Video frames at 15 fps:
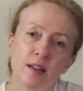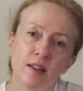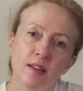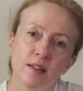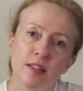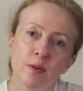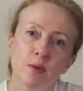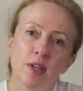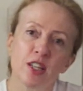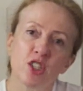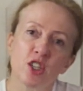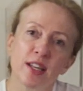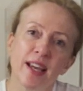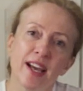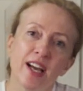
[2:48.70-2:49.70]
And that will
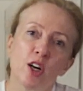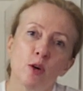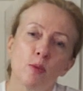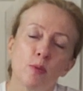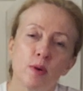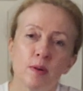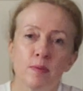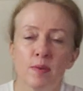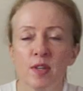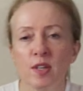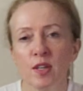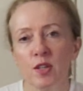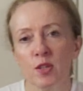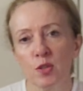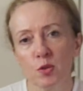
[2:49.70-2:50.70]
actually help
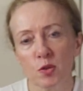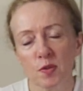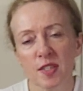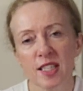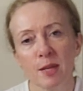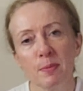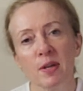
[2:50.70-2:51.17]
sort of slip